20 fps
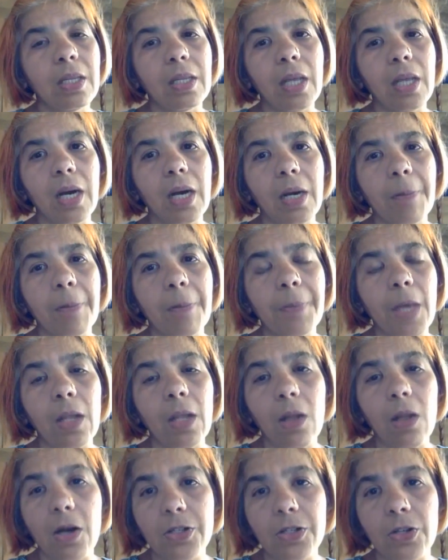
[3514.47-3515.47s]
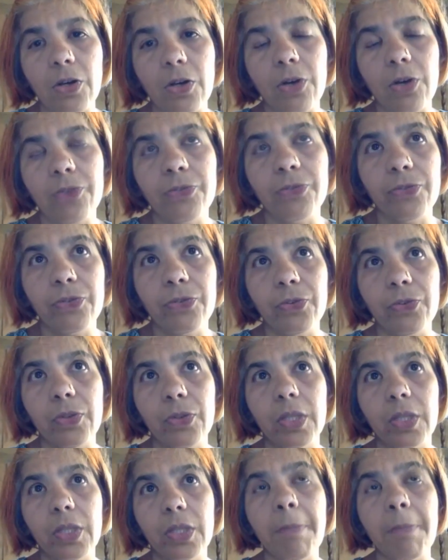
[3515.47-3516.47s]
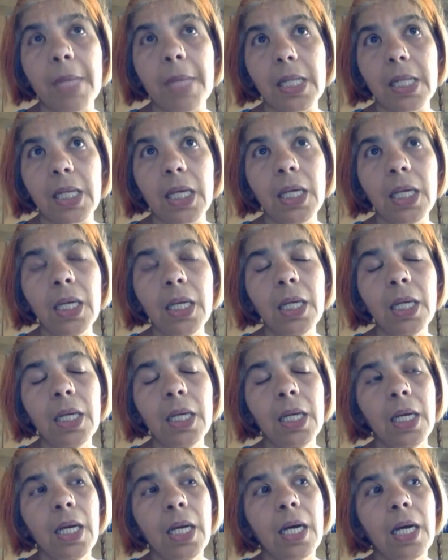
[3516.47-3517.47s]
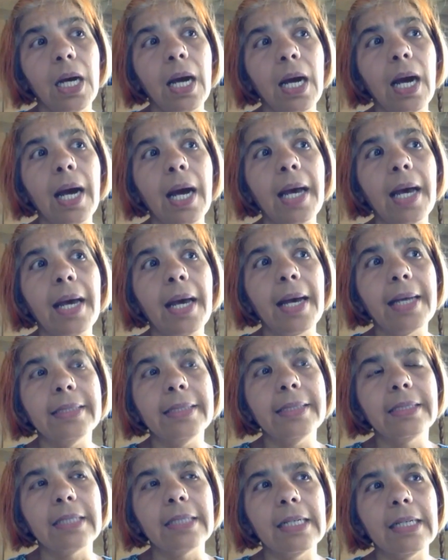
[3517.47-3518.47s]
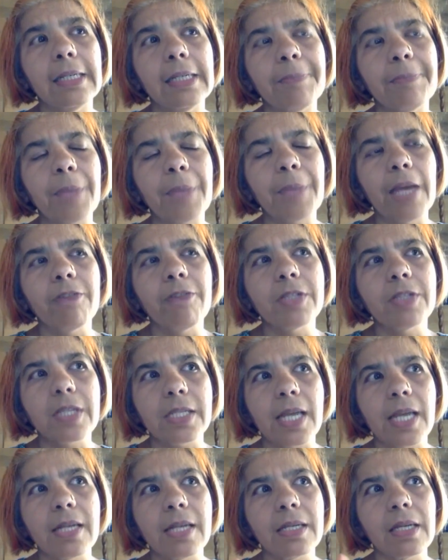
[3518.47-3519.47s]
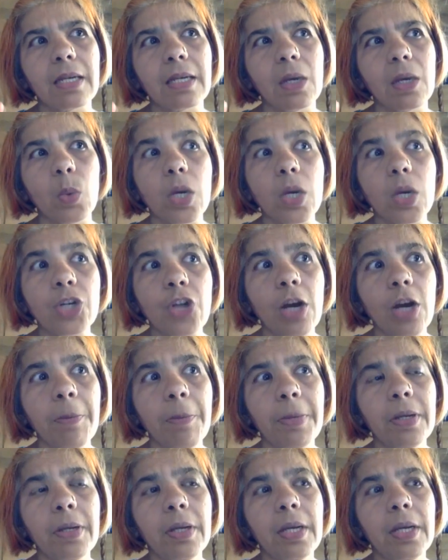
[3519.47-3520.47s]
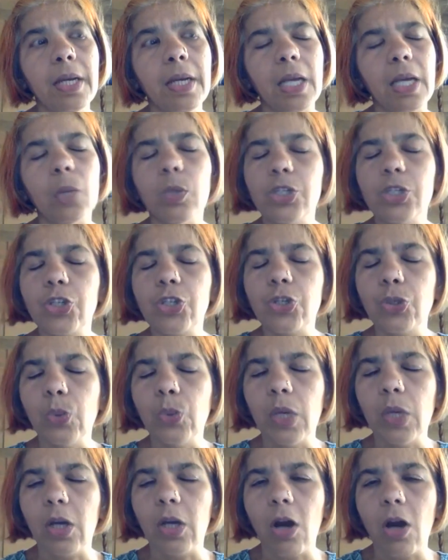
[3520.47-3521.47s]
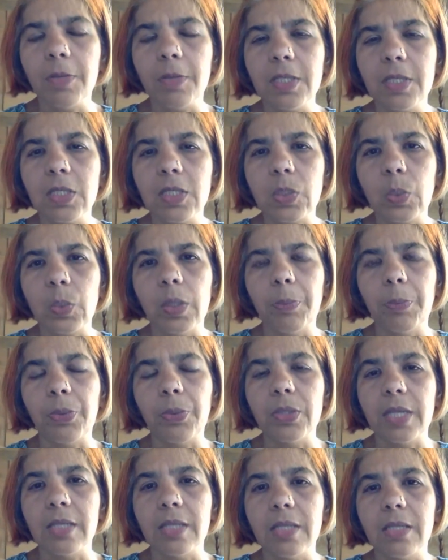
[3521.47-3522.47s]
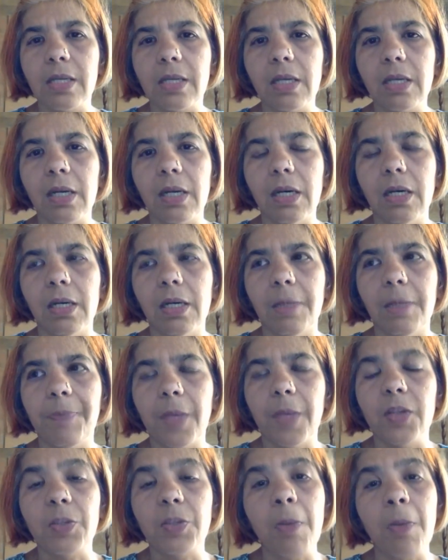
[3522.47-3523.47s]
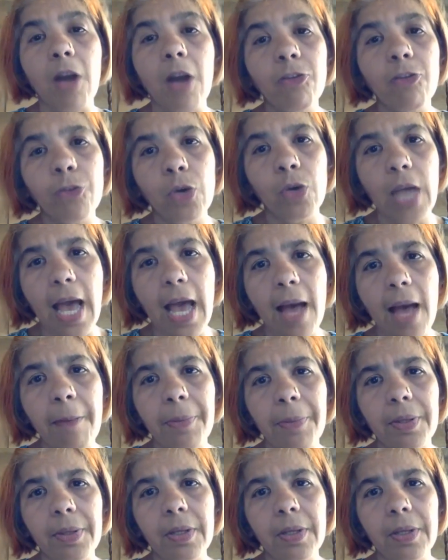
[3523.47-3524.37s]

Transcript: um, a lot of the milking. I had, um, I was attending a workshop in which two economists were presenting uh, a smartphone app